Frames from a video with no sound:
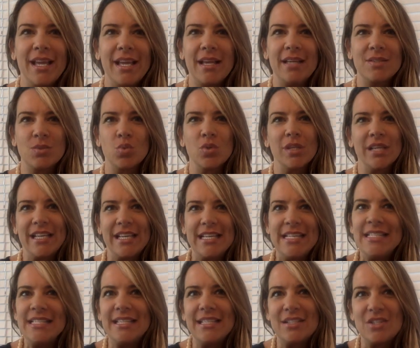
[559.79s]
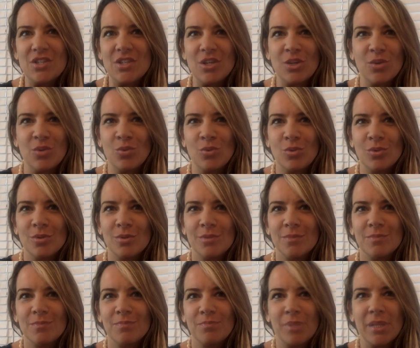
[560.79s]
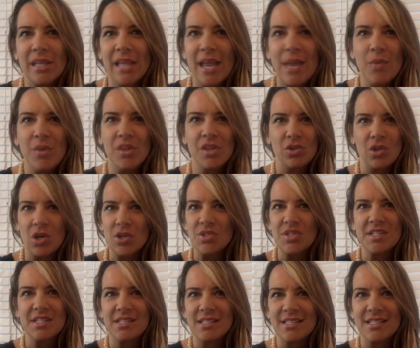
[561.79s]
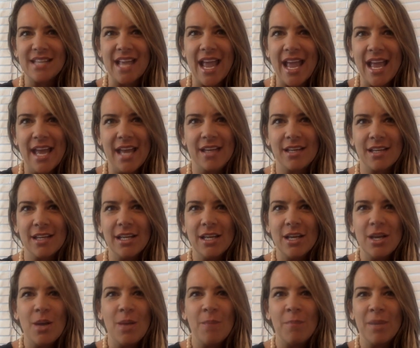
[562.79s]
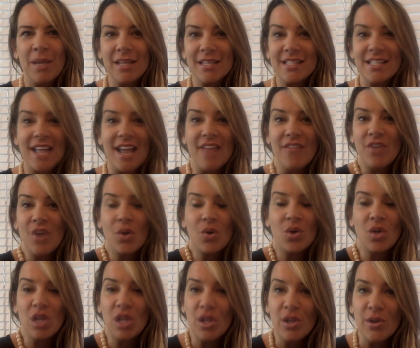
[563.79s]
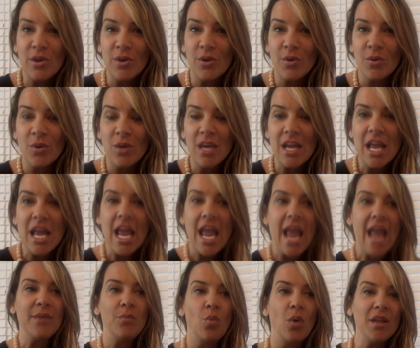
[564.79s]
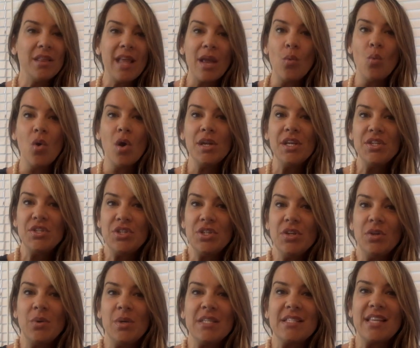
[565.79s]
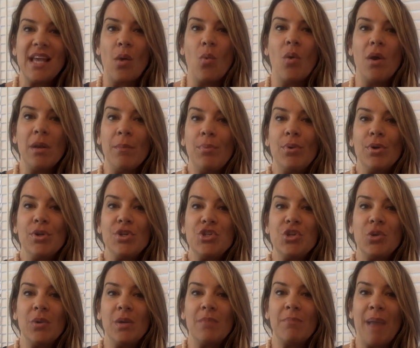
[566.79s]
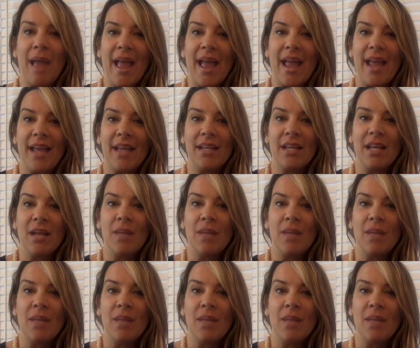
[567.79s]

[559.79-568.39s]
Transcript: it's really easy to play with the narcissist head because they have no clue. And what they want to do is they want to put you in pain.